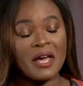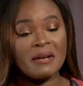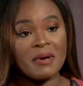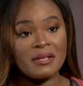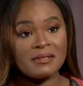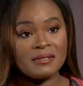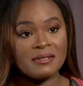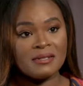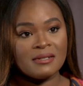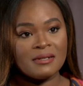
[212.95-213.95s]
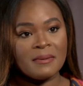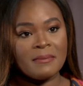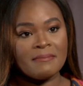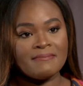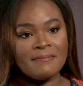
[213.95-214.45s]
to speak with her
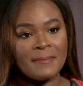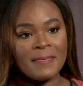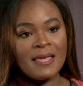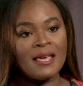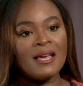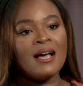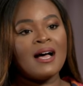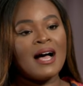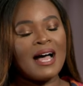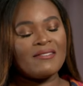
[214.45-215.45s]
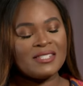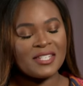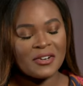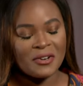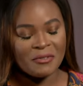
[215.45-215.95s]
aunt again. I haven't
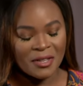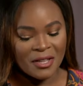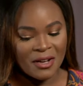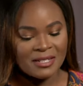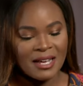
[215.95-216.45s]
seen her in a really long